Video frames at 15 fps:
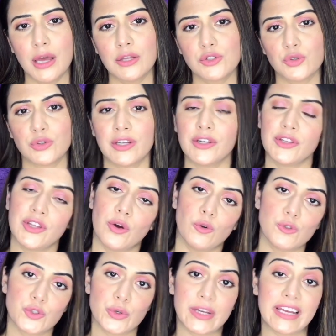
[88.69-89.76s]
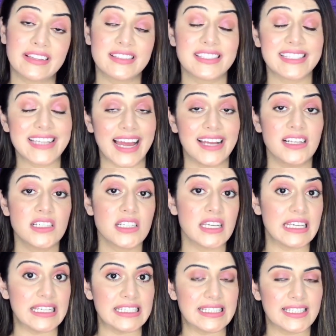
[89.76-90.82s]
so that they also get styled
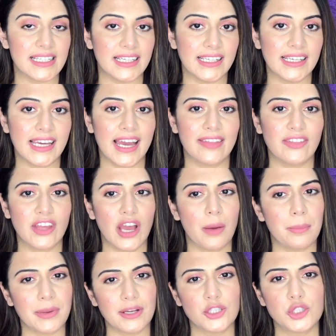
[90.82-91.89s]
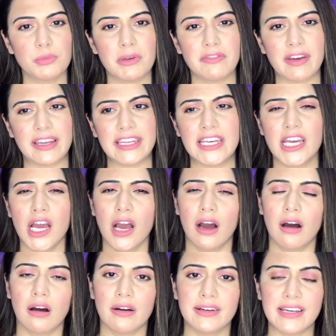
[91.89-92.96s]
easily and they appear to be very
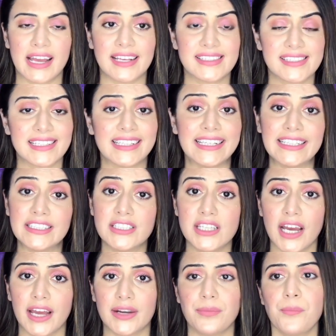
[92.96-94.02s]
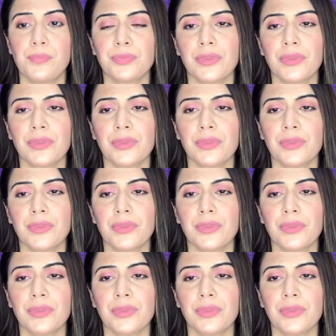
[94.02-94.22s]
nicely done.